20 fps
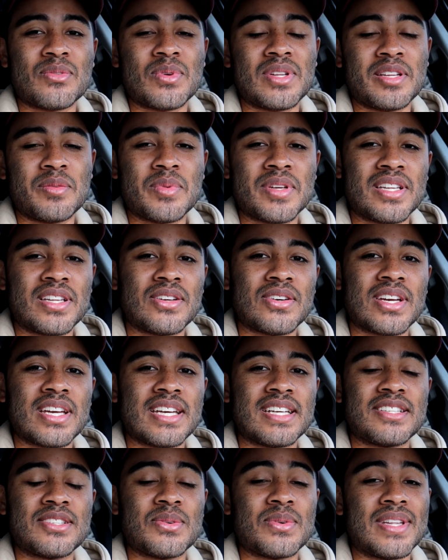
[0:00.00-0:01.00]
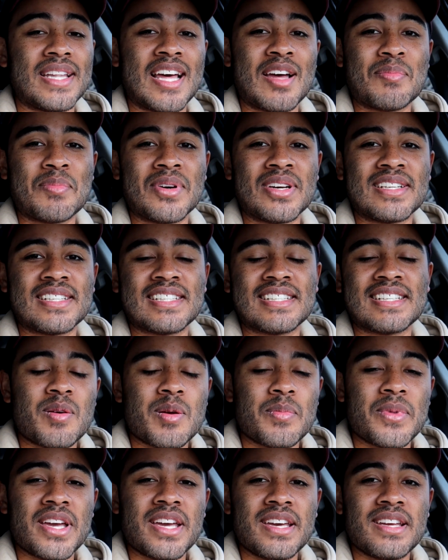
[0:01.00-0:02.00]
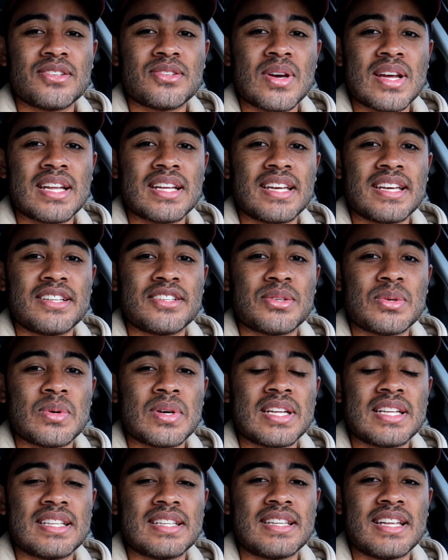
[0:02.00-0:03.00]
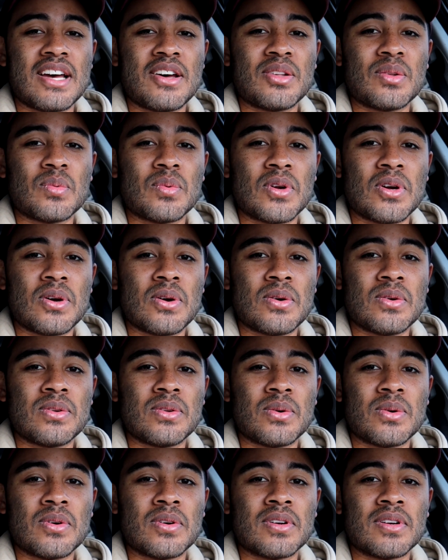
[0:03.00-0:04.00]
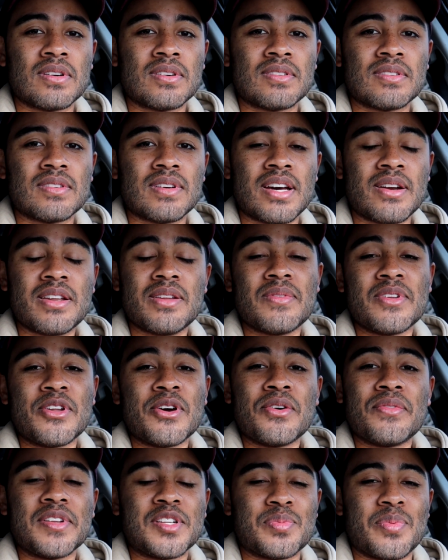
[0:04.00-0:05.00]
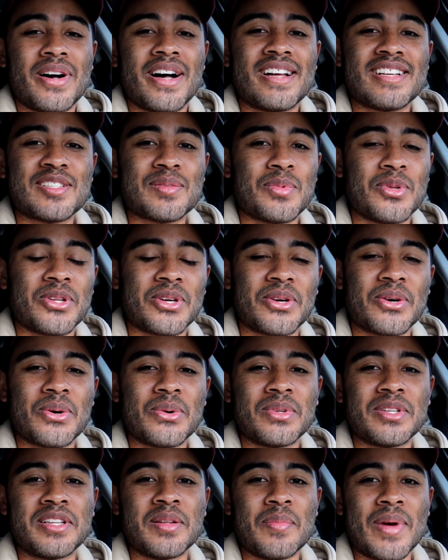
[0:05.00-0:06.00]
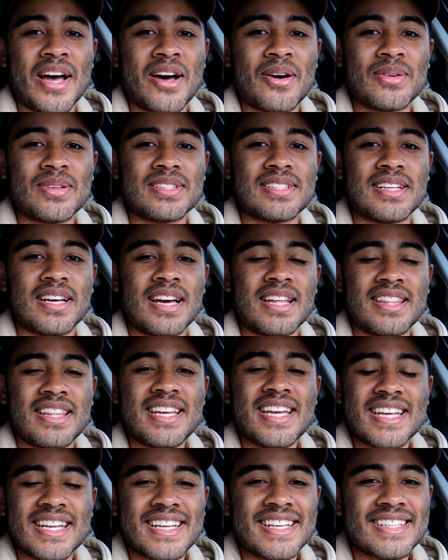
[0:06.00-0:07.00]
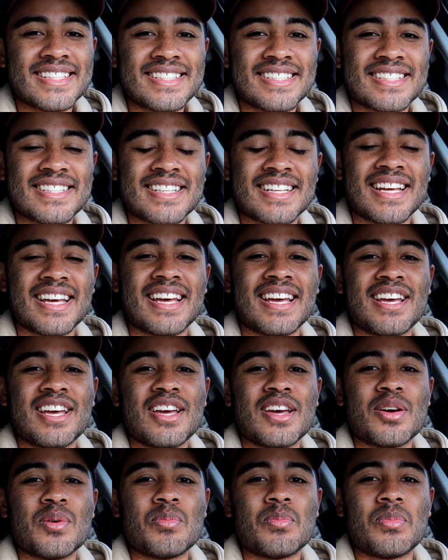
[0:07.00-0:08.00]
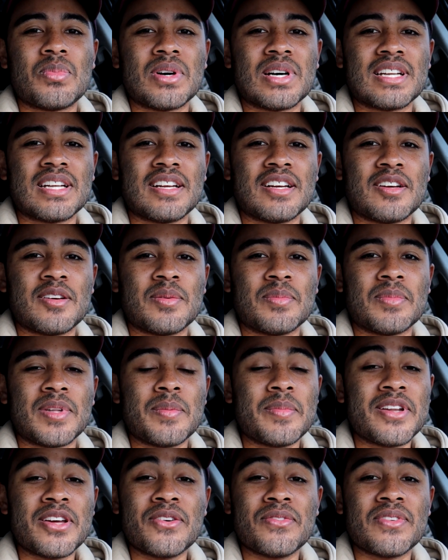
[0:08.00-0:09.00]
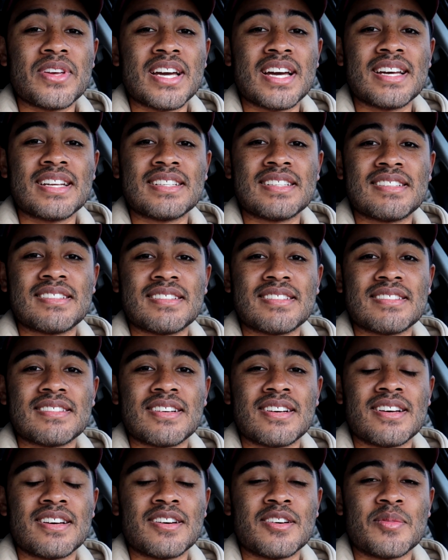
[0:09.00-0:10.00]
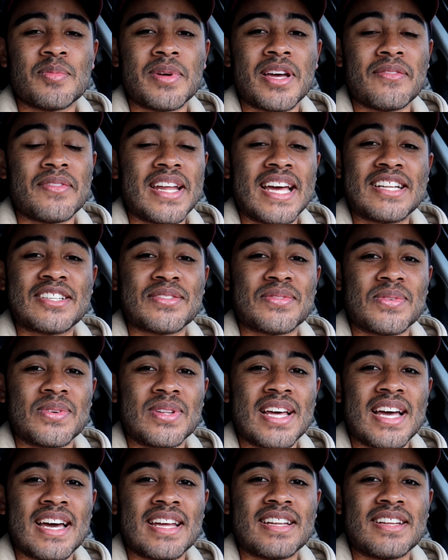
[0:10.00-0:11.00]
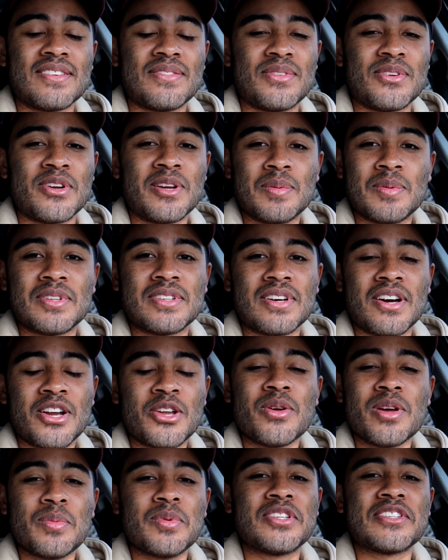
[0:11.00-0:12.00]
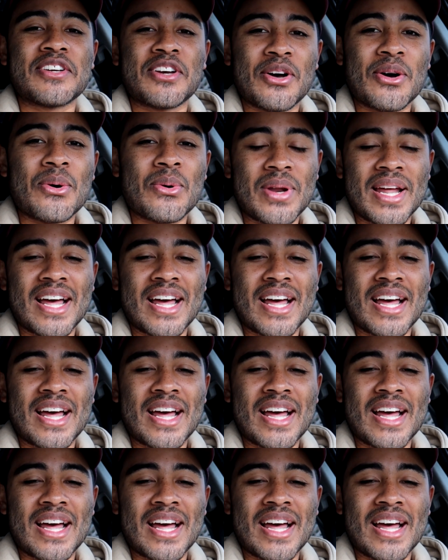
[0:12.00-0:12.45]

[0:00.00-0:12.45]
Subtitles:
really been looking into it that much. So I may try to get to it down the road, or I don't even know if it's possible to code them out. I think it is. But let me know if you guys have an answer for that. If you're able to, are you able to code